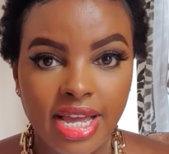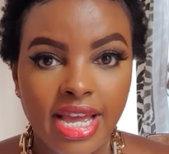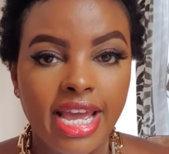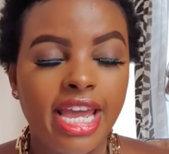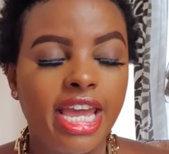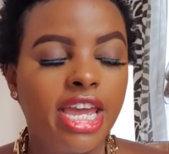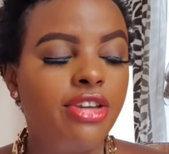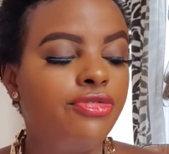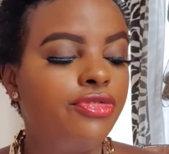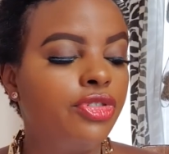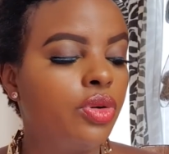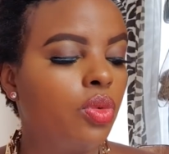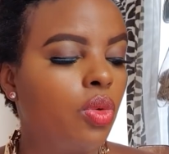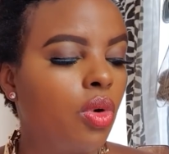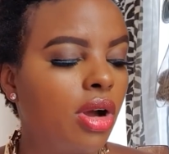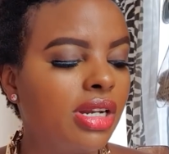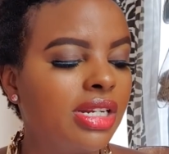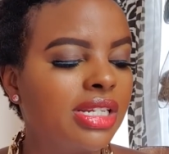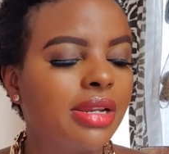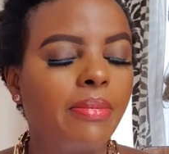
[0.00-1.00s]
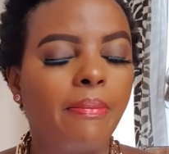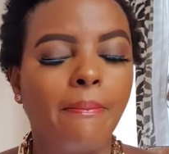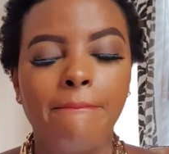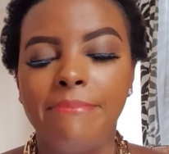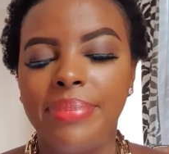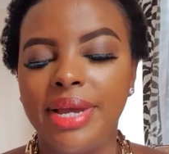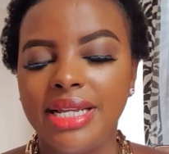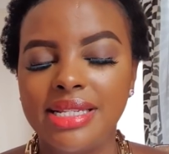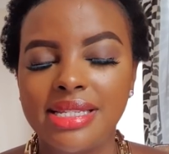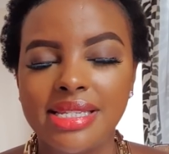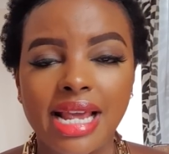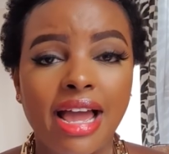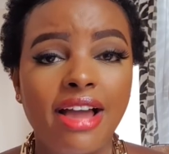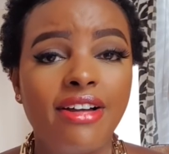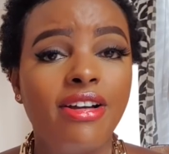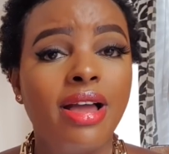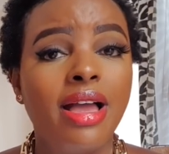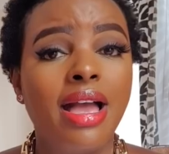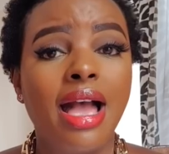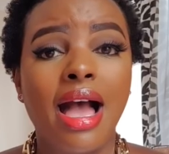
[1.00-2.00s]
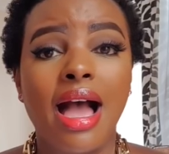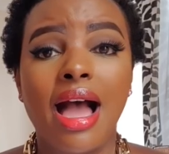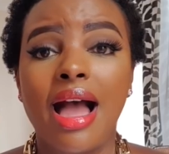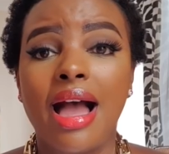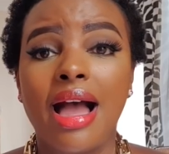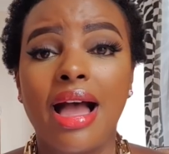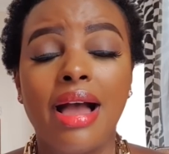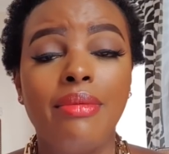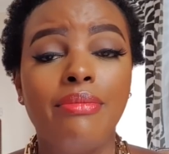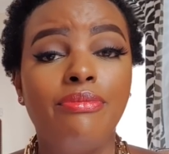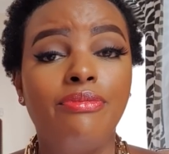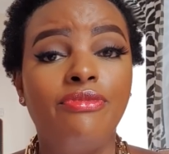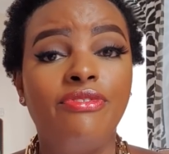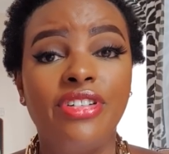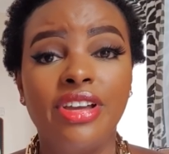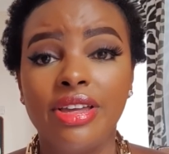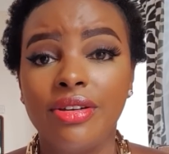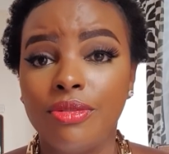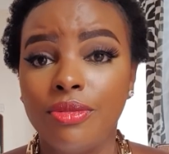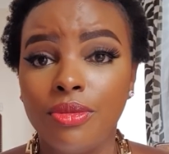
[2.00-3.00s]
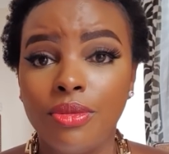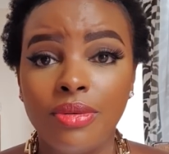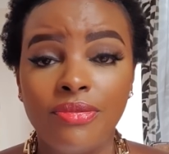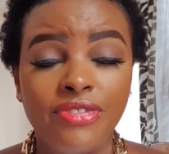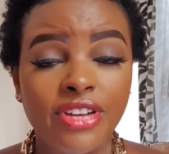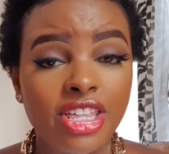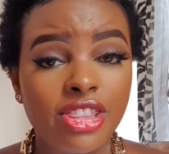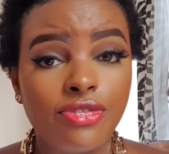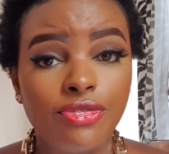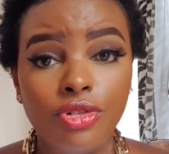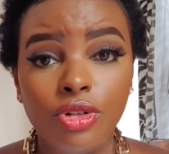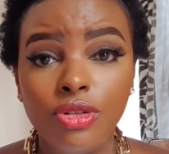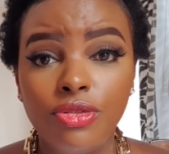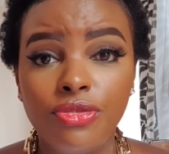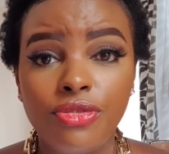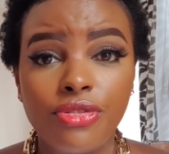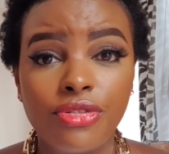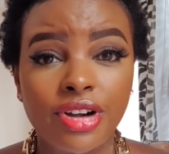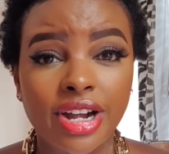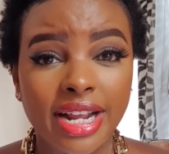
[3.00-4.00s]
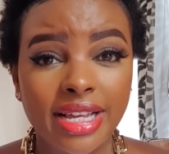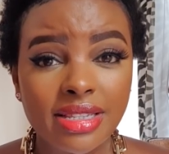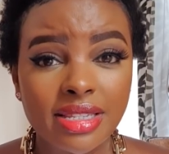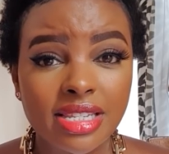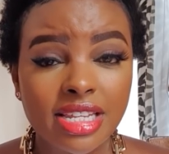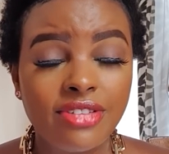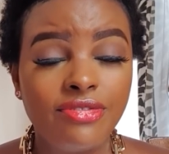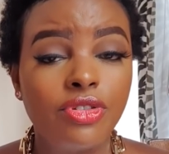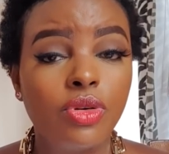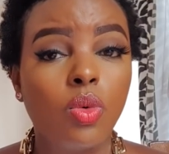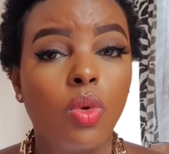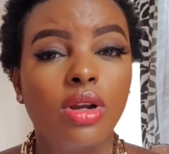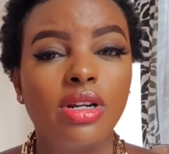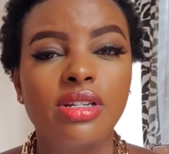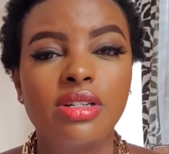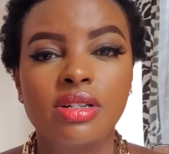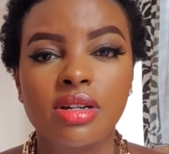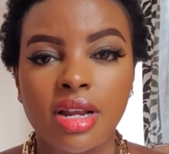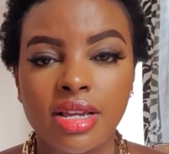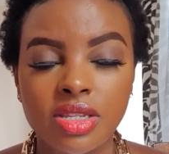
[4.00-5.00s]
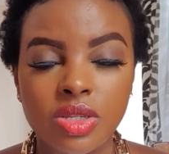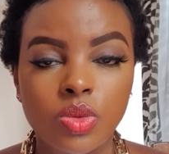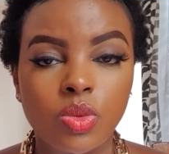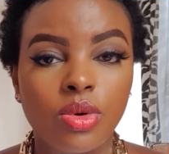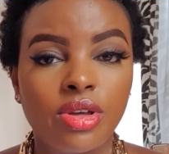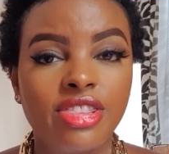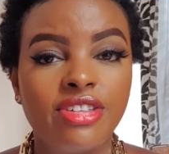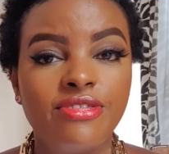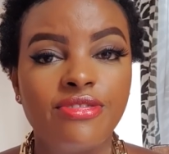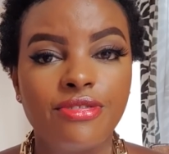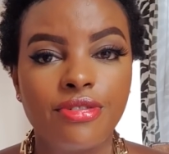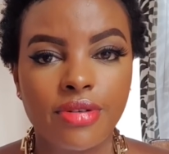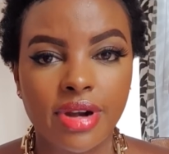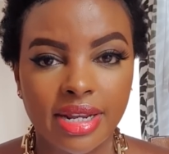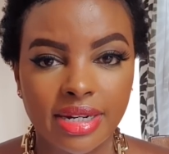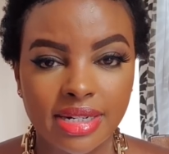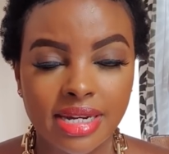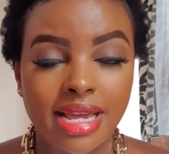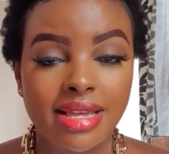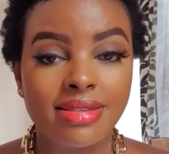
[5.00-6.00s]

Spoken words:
If you want better, faithful friends, if you want trustworthy friend,